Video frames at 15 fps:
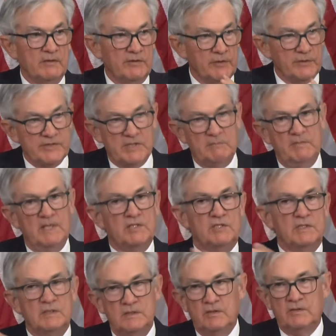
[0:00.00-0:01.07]
Although, as I
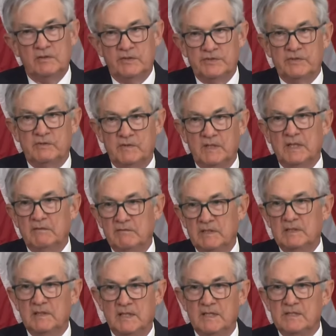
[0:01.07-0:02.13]
mentioned, you could also think of it
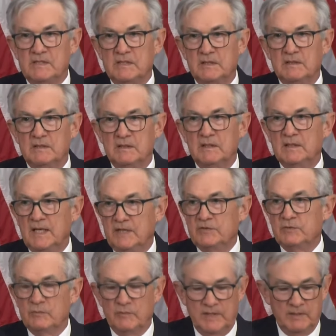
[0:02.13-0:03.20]
as the
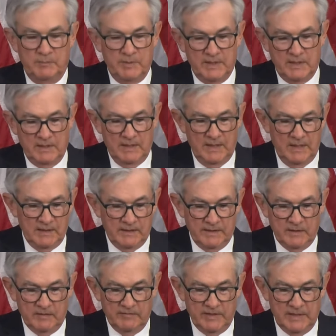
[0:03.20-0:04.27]
natural rate being
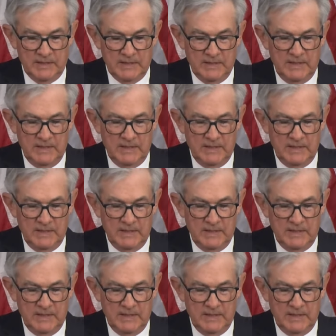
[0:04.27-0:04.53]
highly elevated.